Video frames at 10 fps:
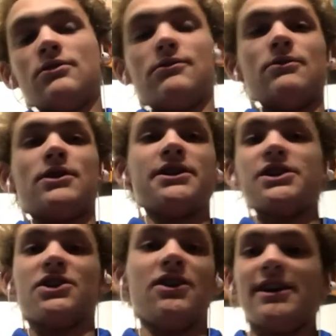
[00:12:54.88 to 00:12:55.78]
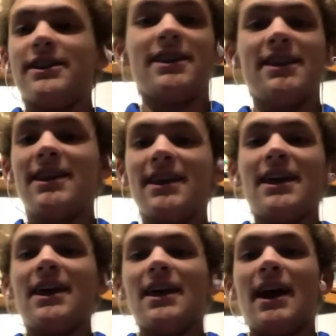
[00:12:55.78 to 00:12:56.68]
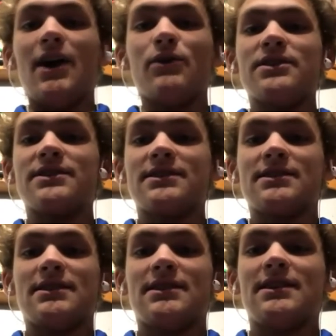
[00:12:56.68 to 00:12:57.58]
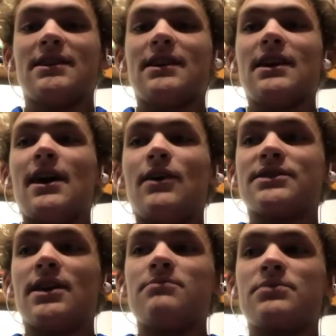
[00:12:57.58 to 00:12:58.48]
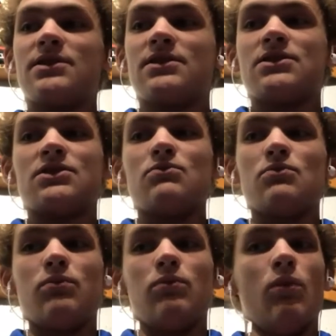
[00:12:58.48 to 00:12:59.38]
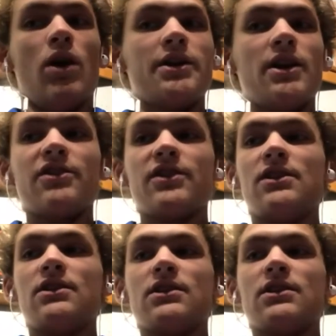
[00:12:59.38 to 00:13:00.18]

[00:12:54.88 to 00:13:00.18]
What a shot. I was up 1-0,